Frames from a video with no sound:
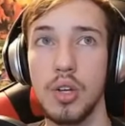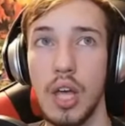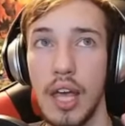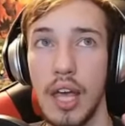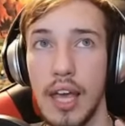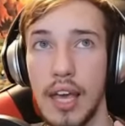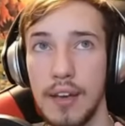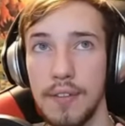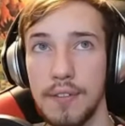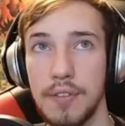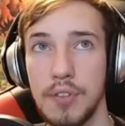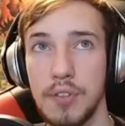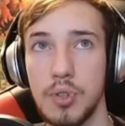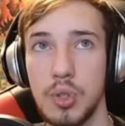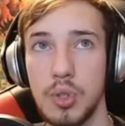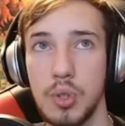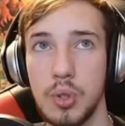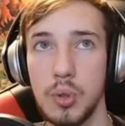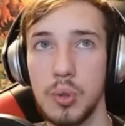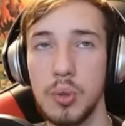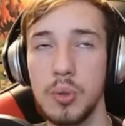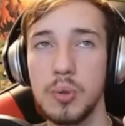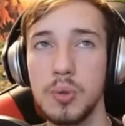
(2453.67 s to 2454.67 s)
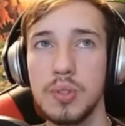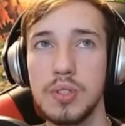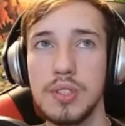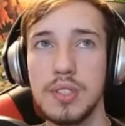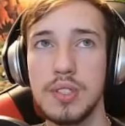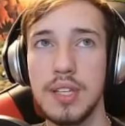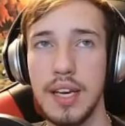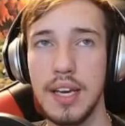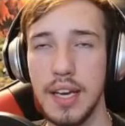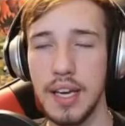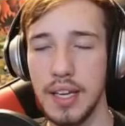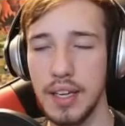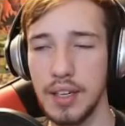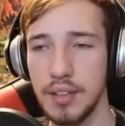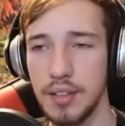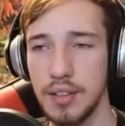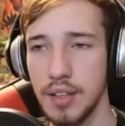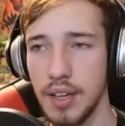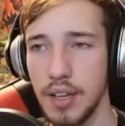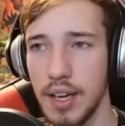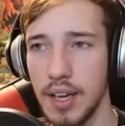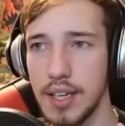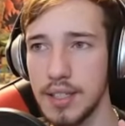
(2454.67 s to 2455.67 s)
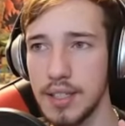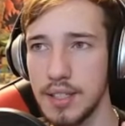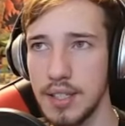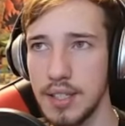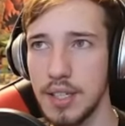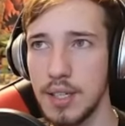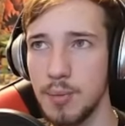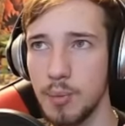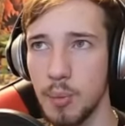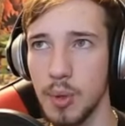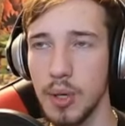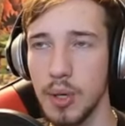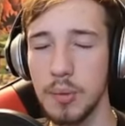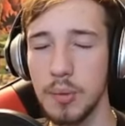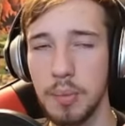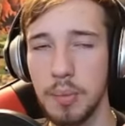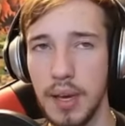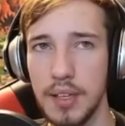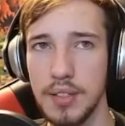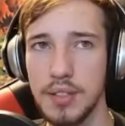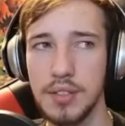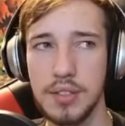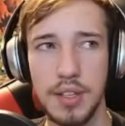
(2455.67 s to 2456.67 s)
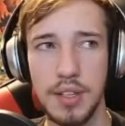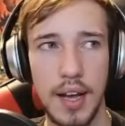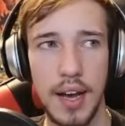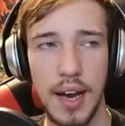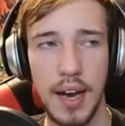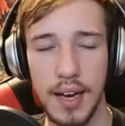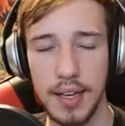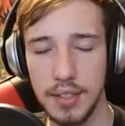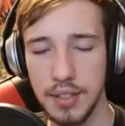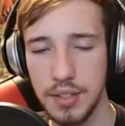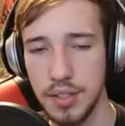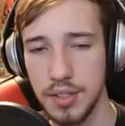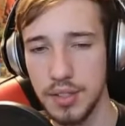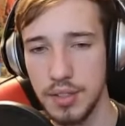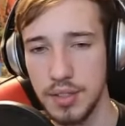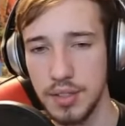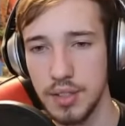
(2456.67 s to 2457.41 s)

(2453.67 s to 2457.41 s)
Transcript: If you did a teamwork based class